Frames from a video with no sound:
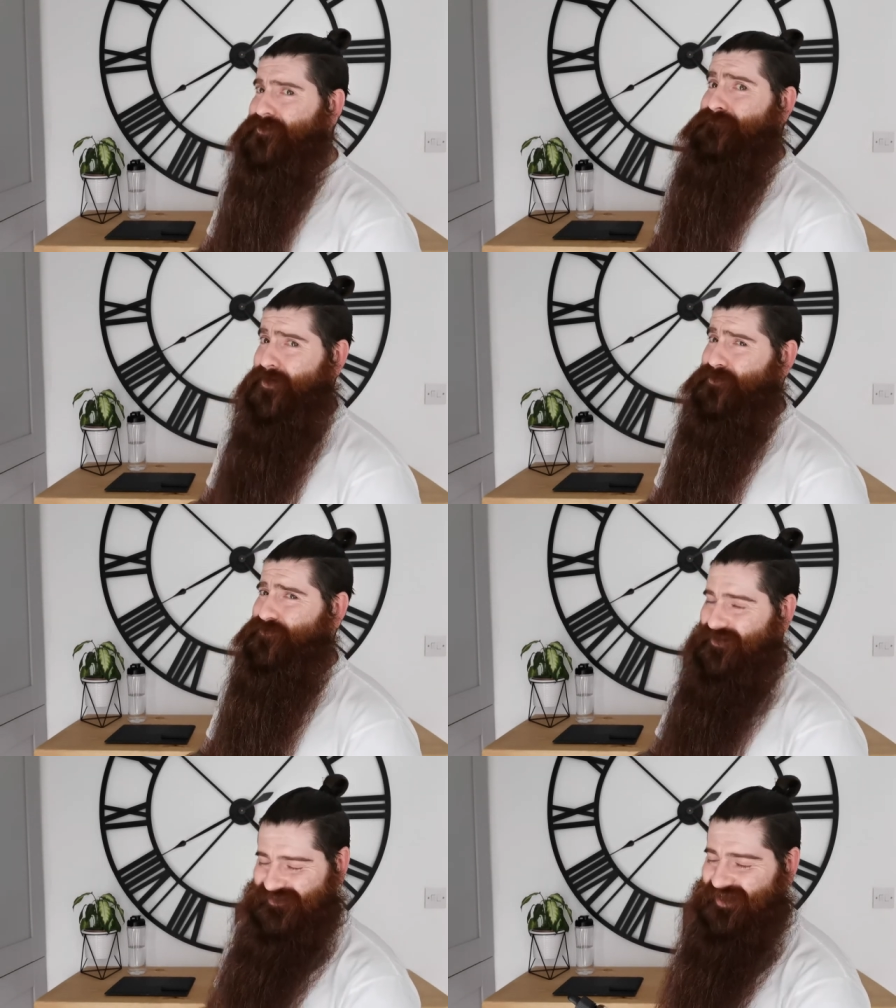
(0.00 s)
Very
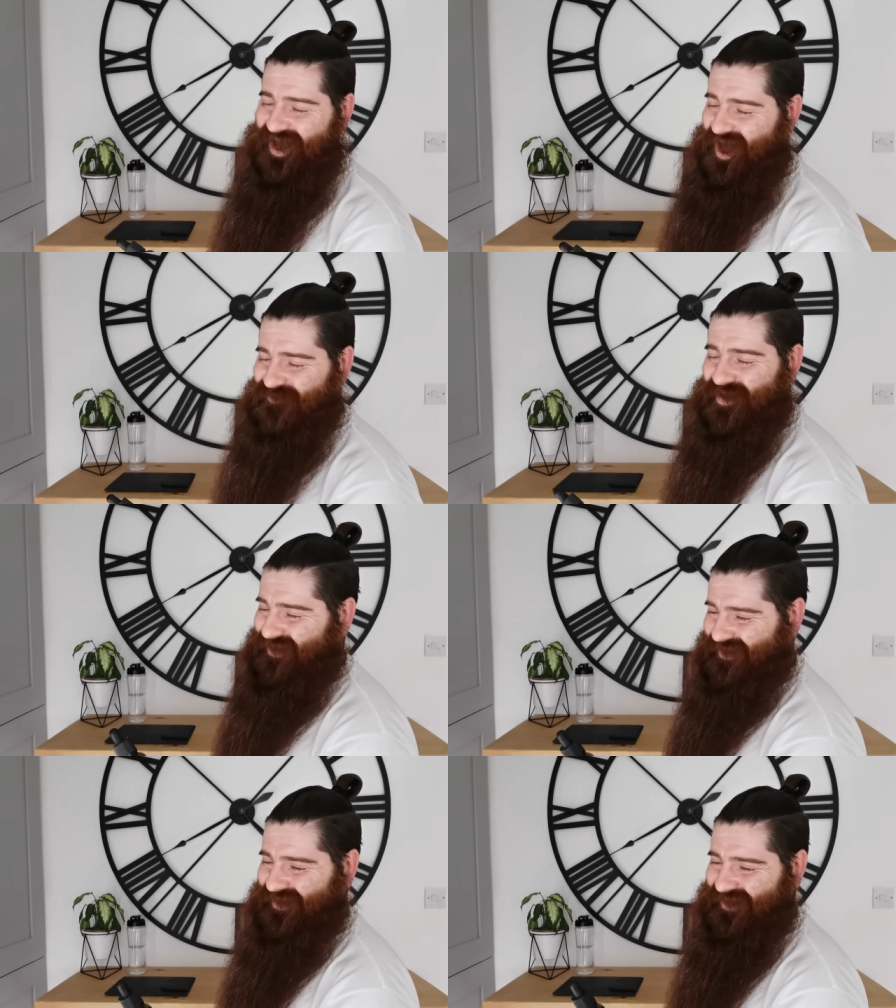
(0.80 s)
good reason. Um,
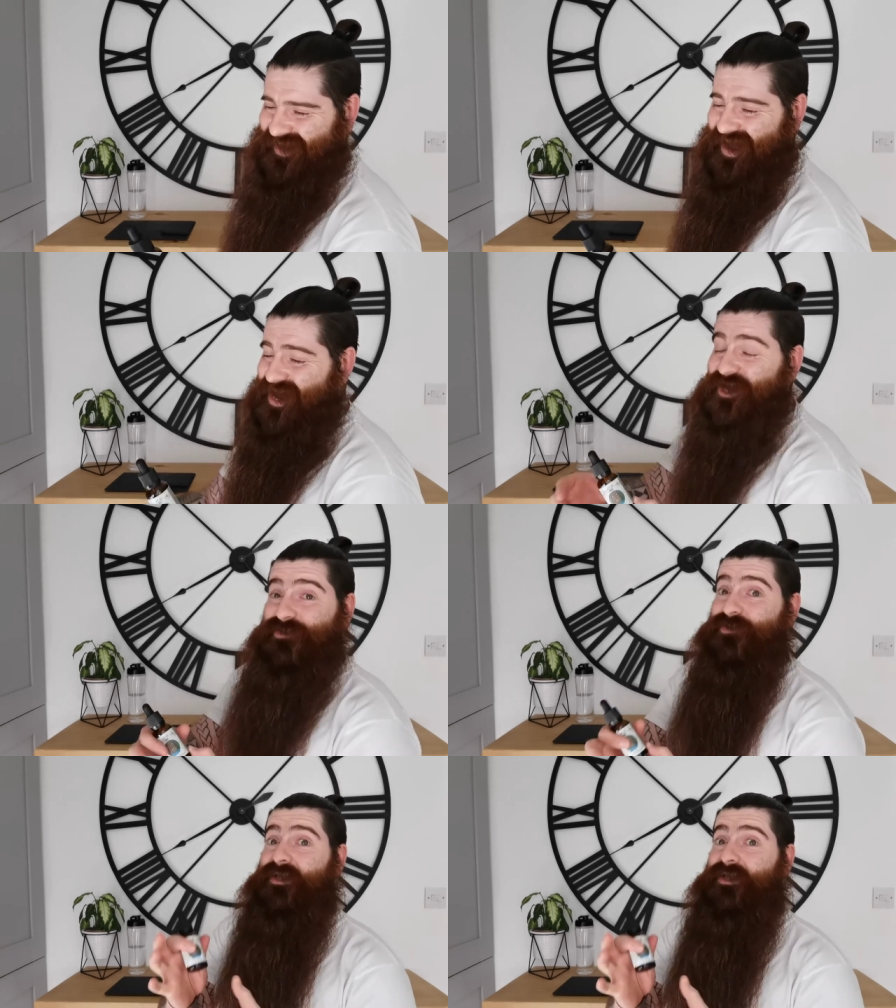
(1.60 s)
so